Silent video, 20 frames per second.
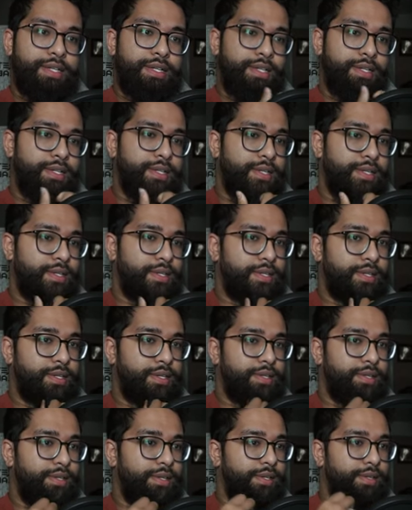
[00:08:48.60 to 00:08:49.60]

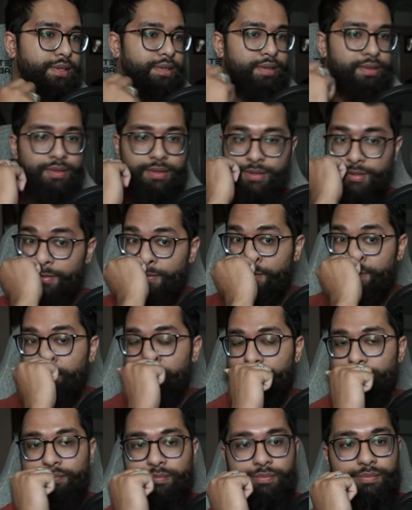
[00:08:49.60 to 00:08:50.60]

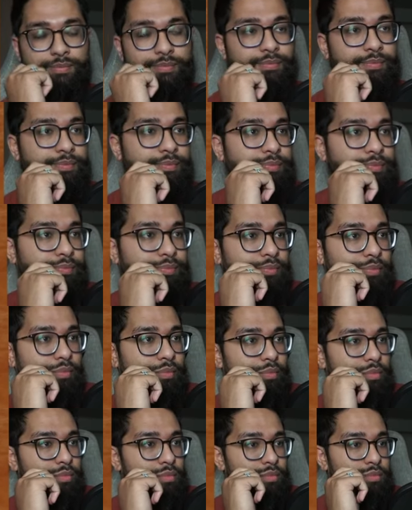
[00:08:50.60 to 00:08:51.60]

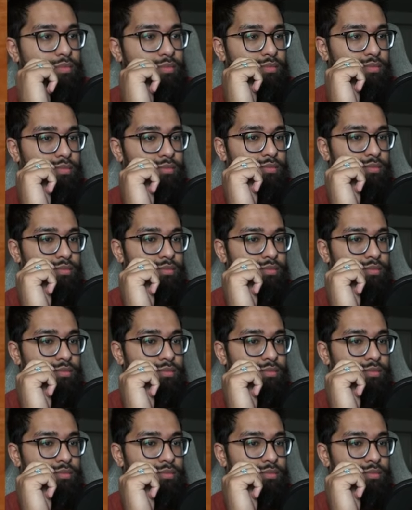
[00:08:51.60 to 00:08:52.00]
[no speech]